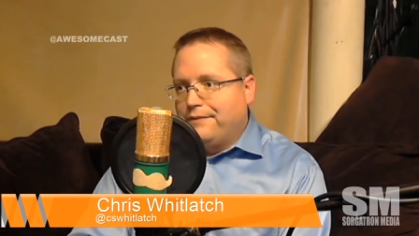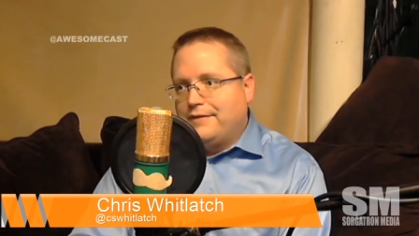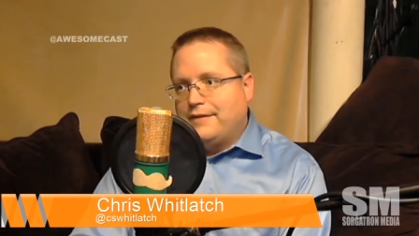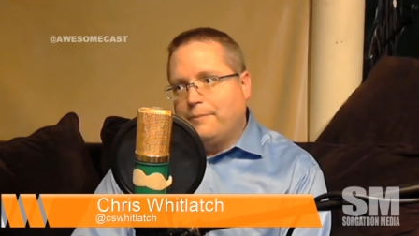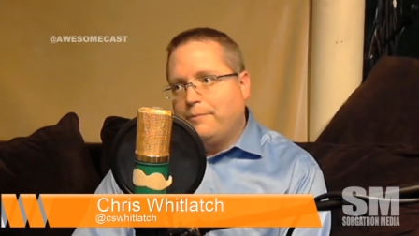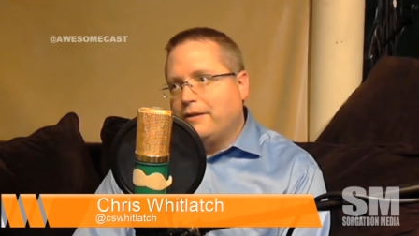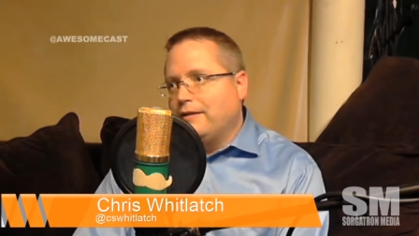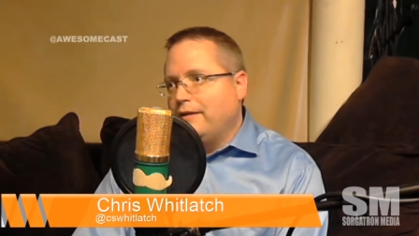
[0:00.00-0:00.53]

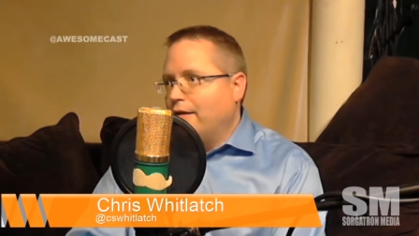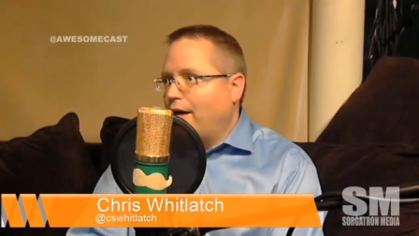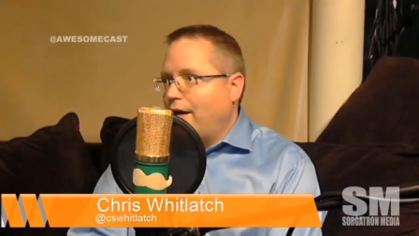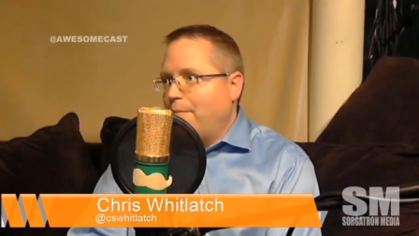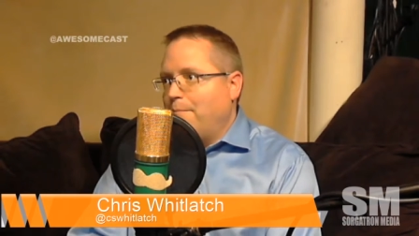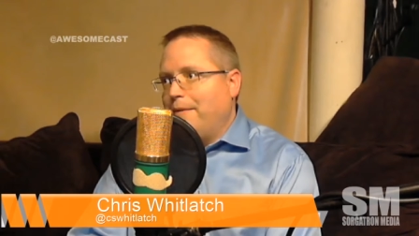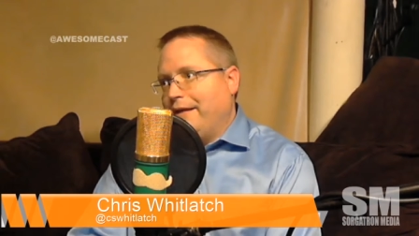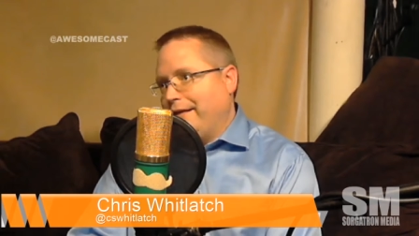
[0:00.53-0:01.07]
Typically
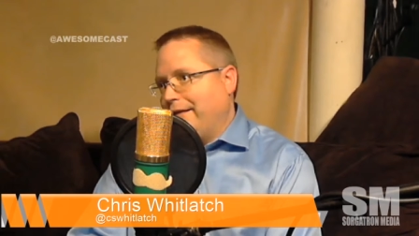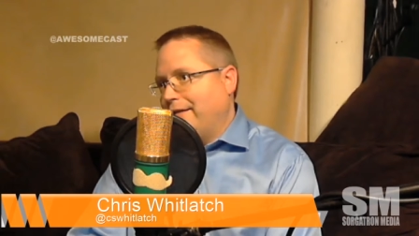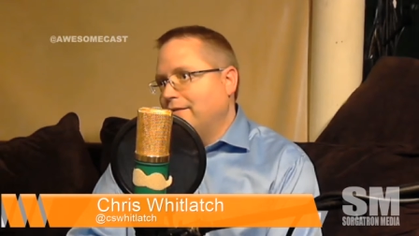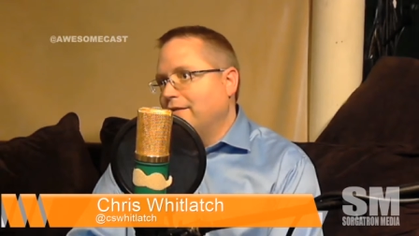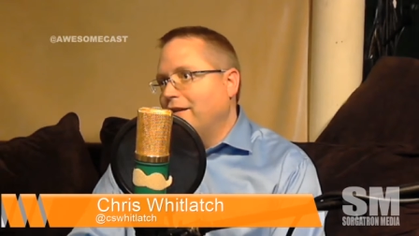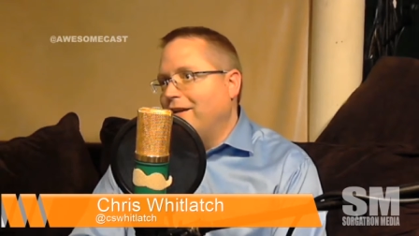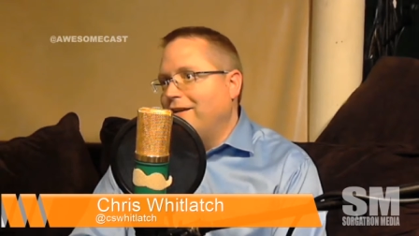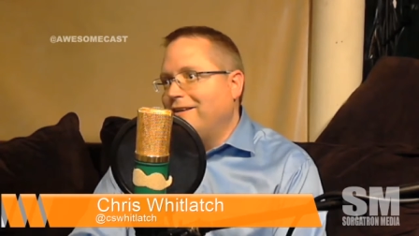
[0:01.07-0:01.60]
not a minute.
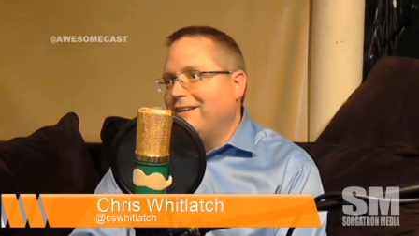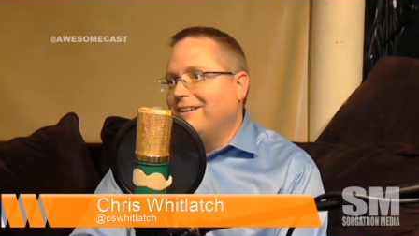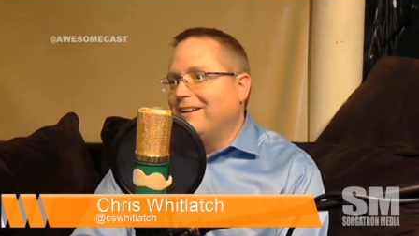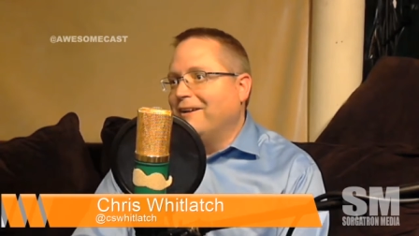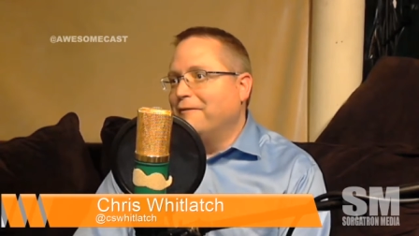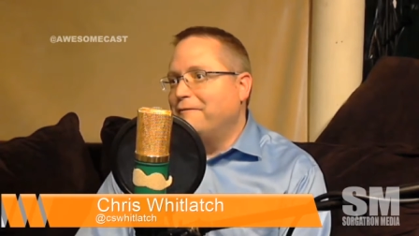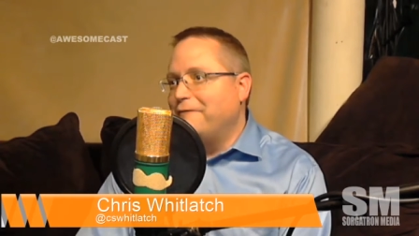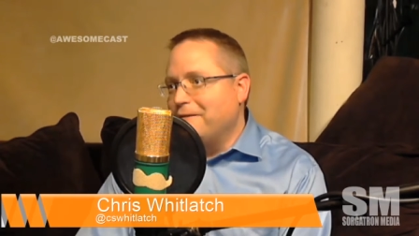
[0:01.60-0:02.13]

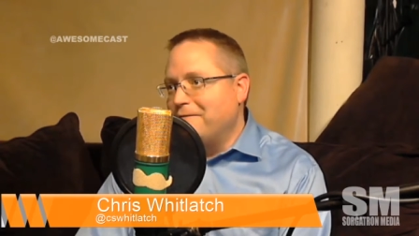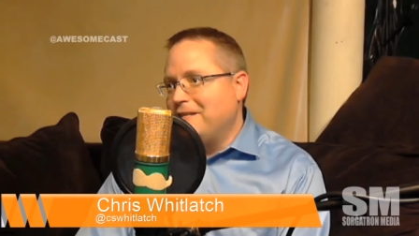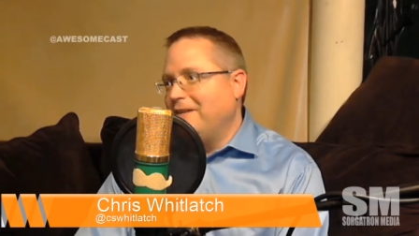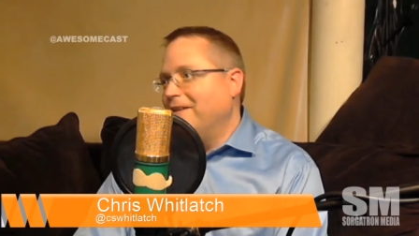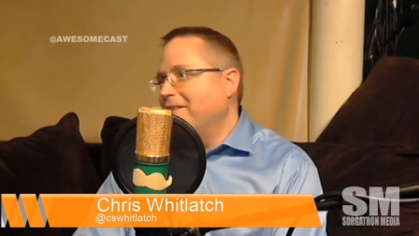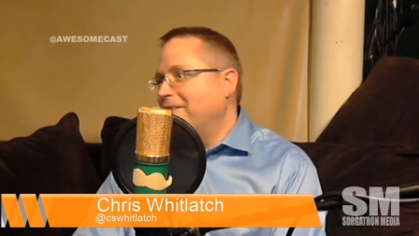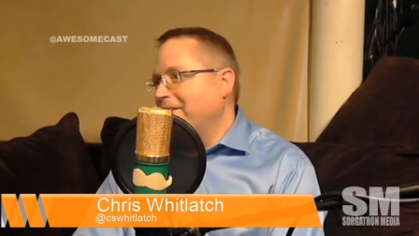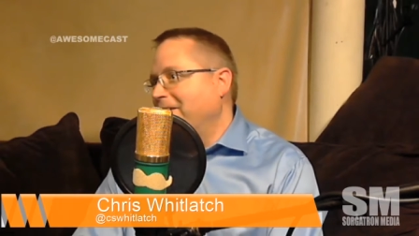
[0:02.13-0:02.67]

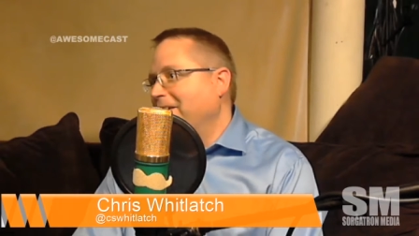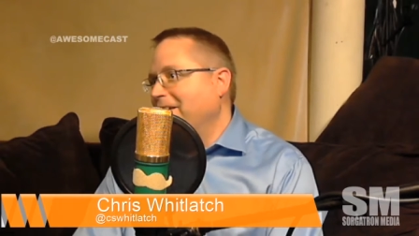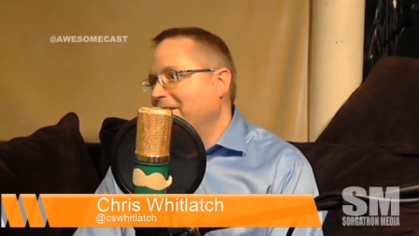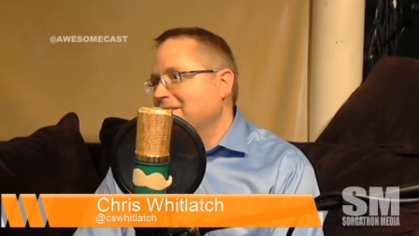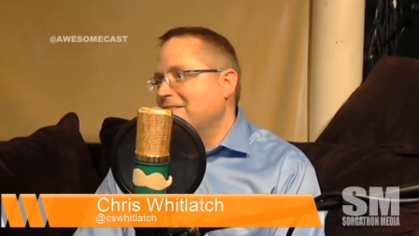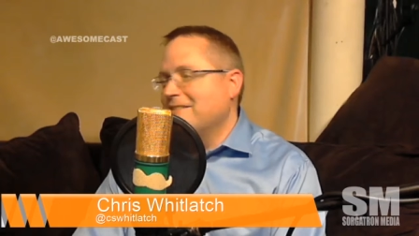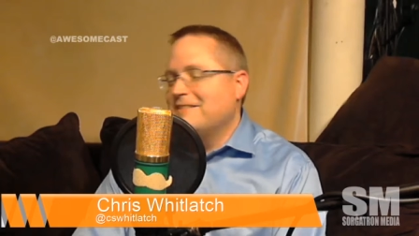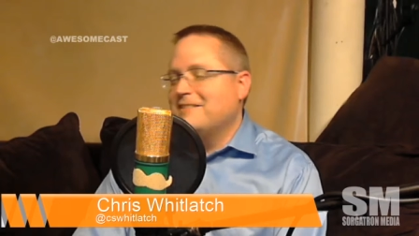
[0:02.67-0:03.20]
15 and 30
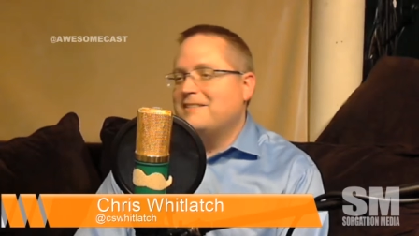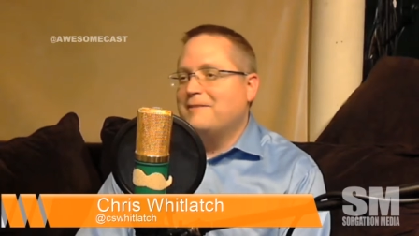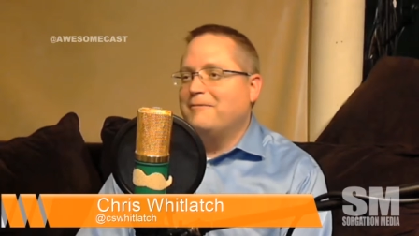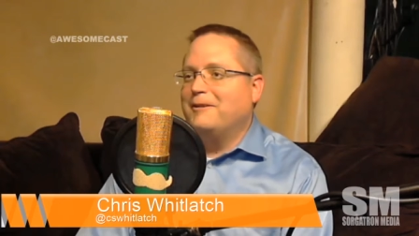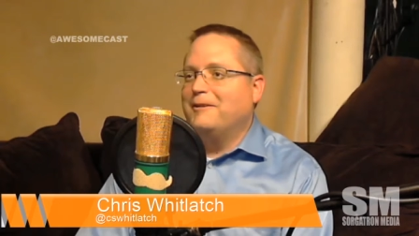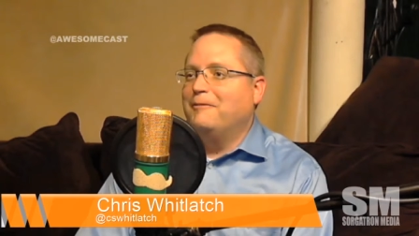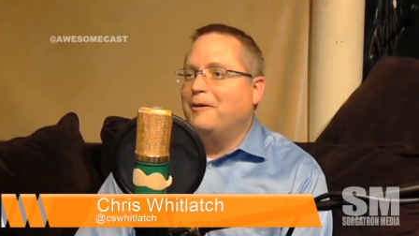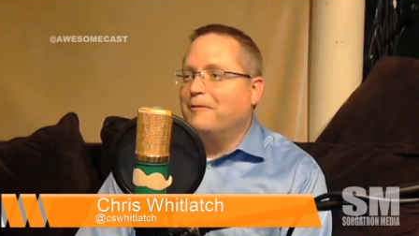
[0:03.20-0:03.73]
is
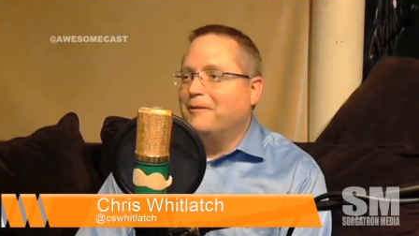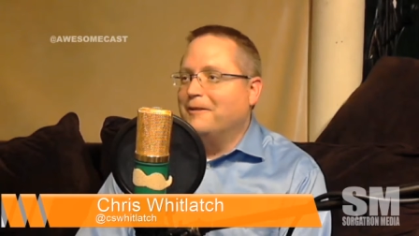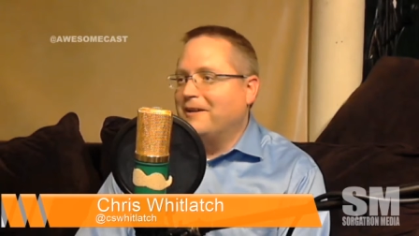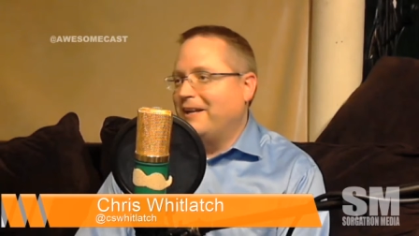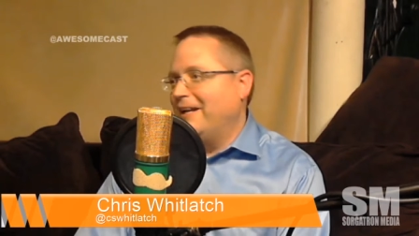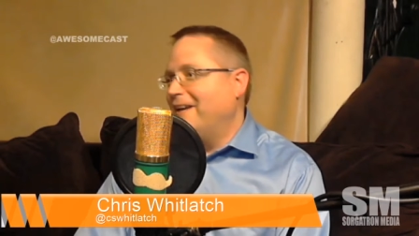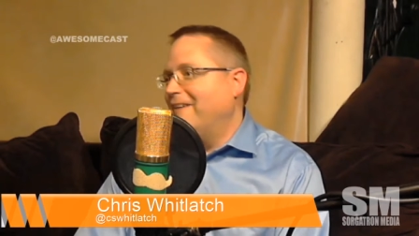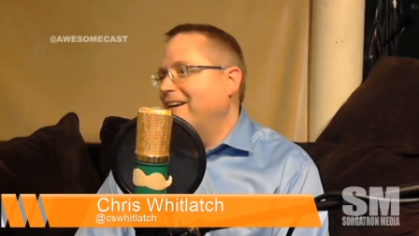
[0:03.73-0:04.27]
typically what we're
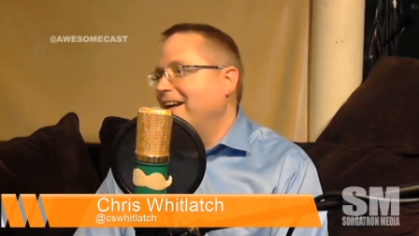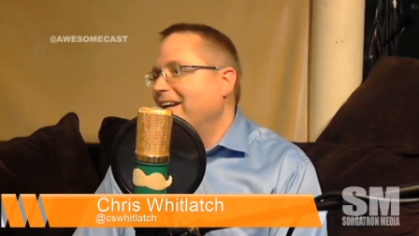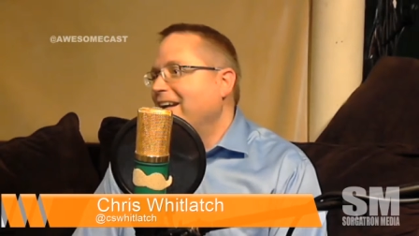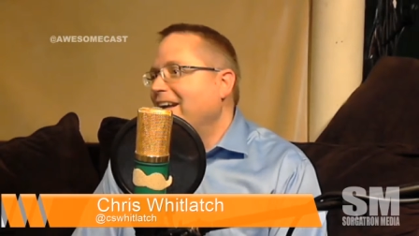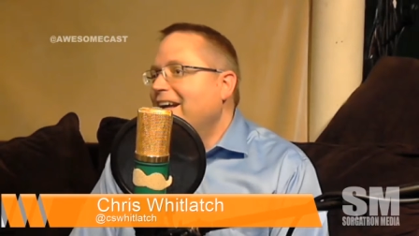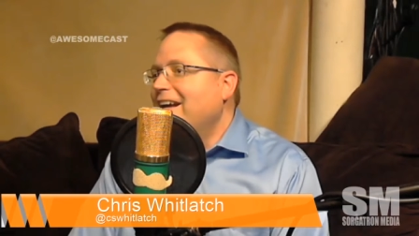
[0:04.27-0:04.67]
looking at, right?